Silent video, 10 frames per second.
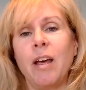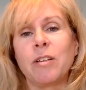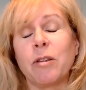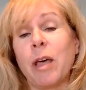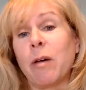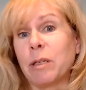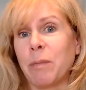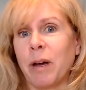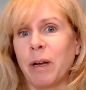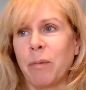So that was
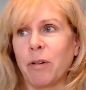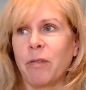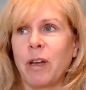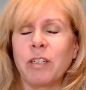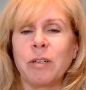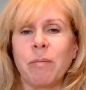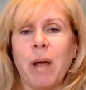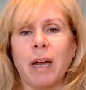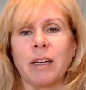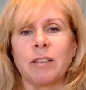my motivation
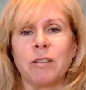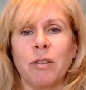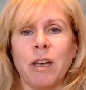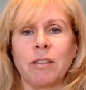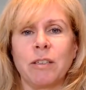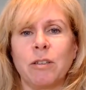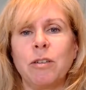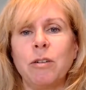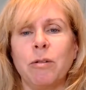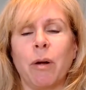back in 2002.